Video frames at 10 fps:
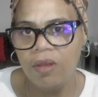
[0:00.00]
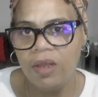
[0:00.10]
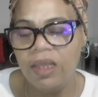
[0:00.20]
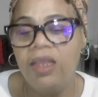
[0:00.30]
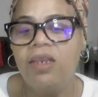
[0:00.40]

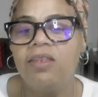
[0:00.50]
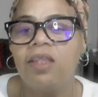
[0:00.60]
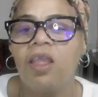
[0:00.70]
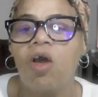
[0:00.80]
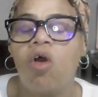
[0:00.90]
It is
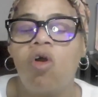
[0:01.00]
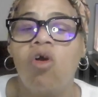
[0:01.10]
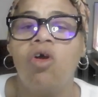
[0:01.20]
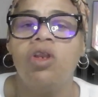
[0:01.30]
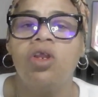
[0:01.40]
an
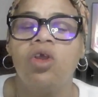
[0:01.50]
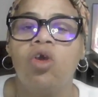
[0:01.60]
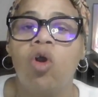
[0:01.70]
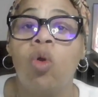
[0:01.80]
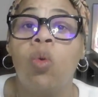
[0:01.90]

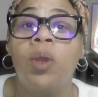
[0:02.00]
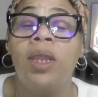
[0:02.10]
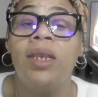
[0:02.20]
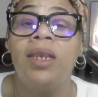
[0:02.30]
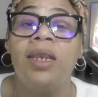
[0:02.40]

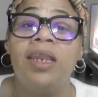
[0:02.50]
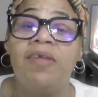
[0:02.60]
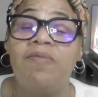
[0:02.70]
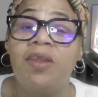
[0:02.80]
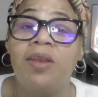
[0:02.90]
ongoing
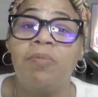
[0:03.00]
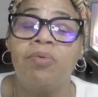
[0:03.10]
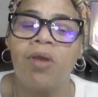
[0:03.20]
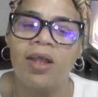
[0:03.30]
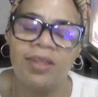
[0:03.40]
living
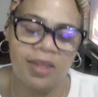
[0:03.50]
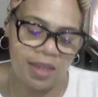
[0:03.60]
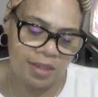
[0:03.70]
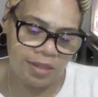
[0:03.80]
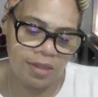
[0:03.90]

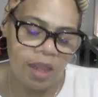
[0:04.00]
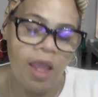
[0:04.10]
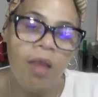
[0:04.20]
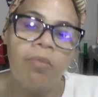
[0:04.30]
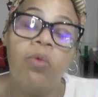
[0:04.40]
process.
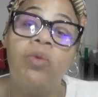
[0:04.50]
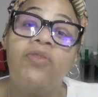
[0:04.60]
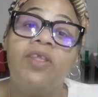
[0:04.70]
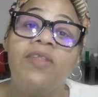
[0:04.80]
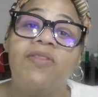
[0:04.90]
But
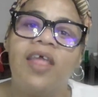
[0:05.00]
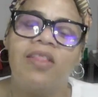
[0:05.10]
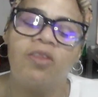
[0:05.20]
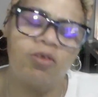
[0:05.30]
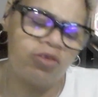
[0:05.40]
within
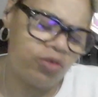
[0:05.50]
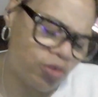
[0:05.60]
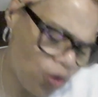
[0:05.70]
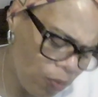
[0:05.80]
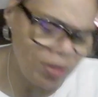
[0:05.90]
that, there's
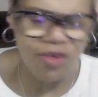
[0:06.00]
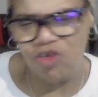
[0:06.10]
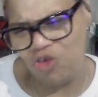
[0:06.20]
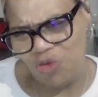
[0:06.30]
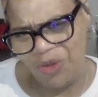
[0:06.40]
so much
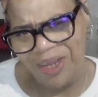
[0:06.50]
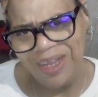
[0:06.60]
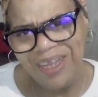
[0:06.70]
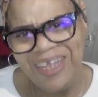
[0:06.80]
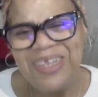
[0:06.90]
joy,
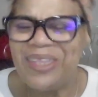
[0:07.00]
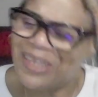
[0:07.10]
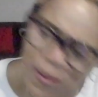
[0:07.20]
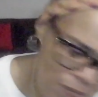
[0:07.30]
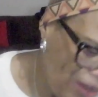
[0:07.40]

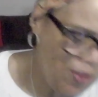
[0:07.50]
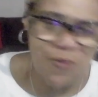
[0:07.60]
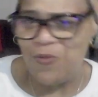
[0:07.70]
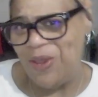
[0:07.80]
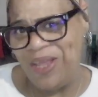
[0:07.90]
so many
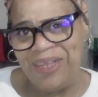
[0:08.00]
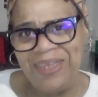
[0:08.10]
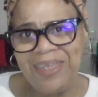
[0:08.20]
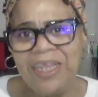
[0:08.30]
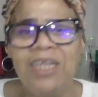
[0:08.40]

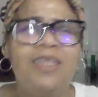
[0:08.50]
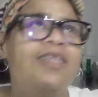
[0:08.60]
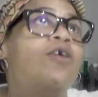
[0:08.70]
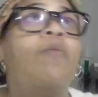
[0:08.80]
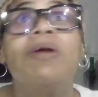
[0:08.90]
wins,
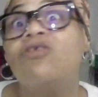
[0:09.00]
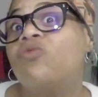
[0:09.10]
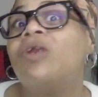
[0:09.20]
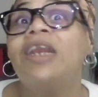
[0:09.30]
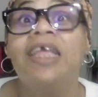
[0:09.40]
so much
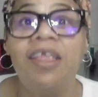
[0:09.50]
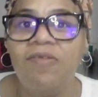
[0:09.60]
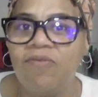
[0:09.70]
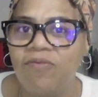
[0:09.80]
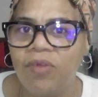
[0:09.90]
relief.